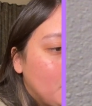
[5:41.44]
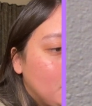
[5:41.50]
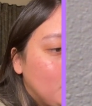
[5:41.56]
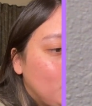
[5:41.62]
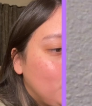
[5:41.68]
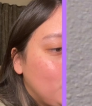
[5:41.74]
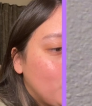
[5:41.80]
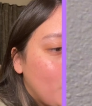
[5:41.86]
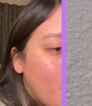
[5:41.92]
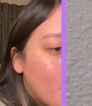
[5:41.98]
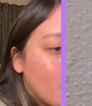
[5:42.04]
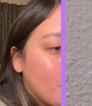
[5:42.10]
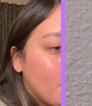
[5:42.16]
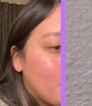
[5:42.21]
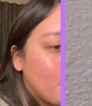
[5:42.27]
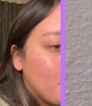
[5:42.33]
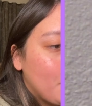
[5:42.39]
jar
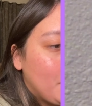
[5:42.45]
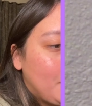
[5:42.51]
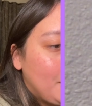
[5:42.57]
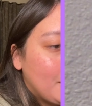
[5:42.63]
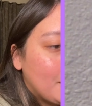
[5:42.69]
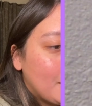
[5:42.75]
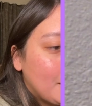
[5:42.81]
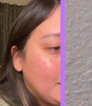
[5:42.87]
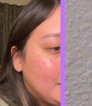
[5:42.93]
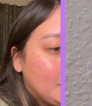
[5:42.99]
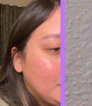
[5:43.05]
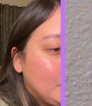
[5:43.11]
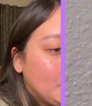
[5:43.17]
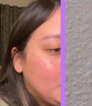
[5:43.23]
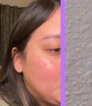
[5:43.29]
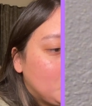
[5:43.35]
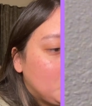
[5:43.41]
of milk
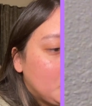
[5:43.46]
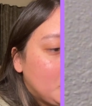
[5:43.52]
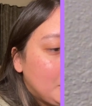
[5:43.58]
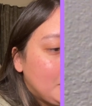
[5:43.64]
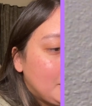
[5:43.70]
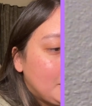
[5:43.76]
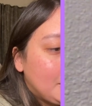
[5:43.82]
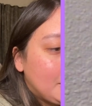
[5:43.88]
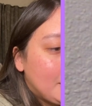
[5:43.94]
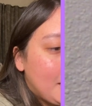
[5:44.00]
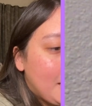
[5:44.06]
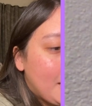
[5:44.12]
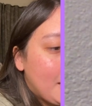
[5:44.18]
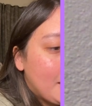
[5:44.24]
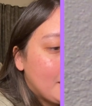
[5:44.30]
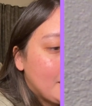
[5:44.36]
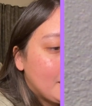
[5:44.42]
and cheese
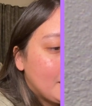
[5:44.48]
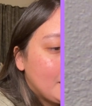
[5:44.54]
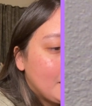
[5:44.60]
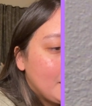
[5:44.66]
and